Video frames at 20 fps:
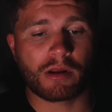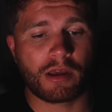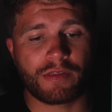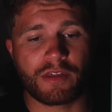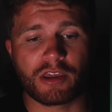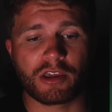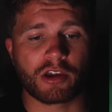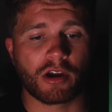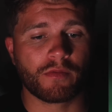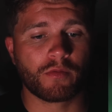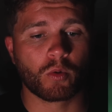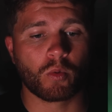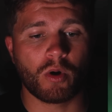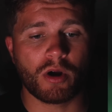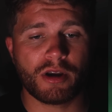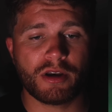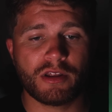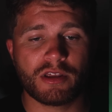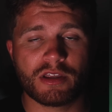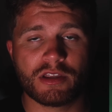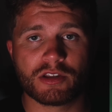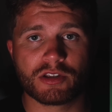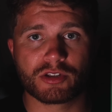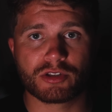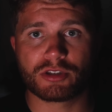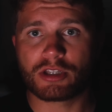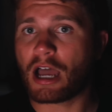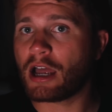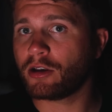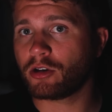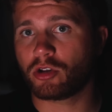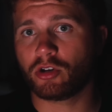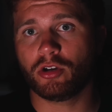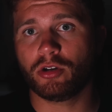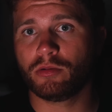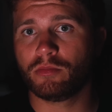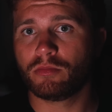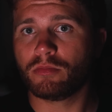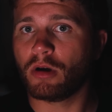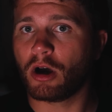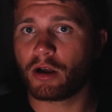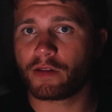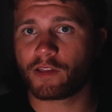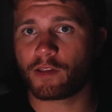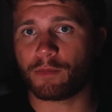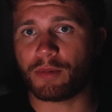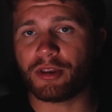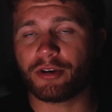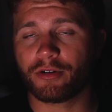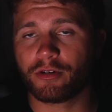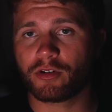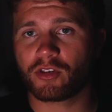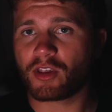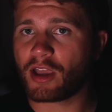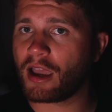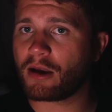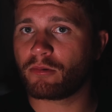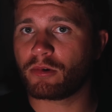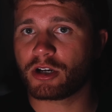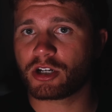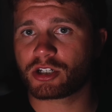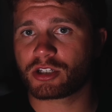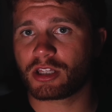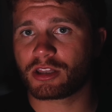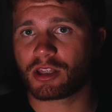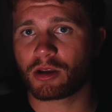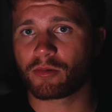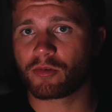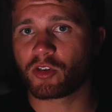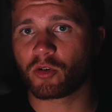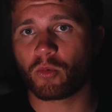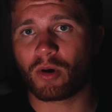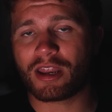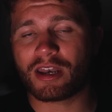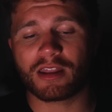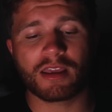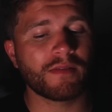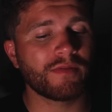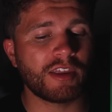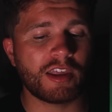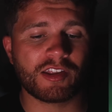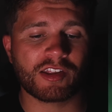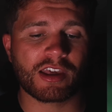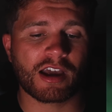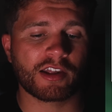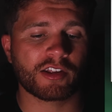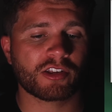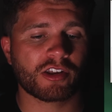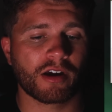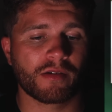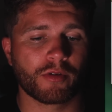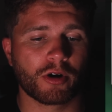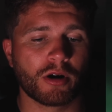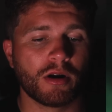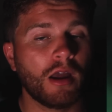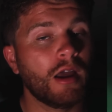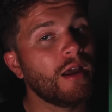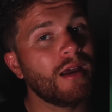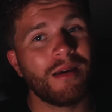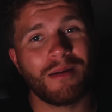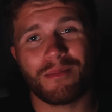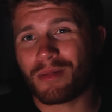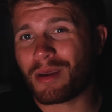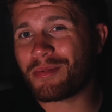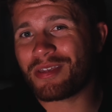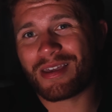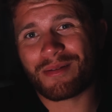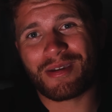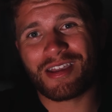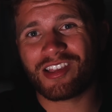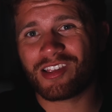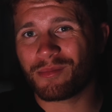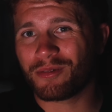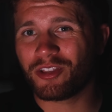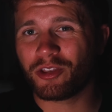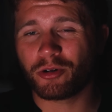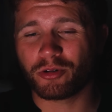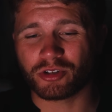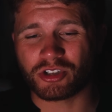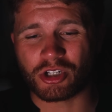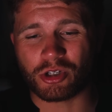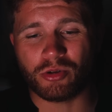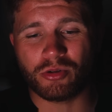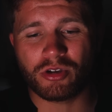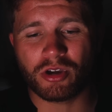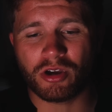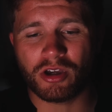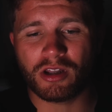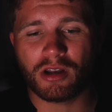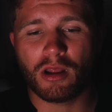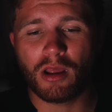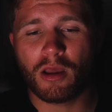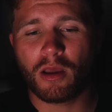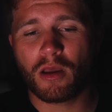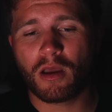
I think cover 1 is not good on speeders. I wish that there was a way to give these guys cover. Maybe that makes them a little too good.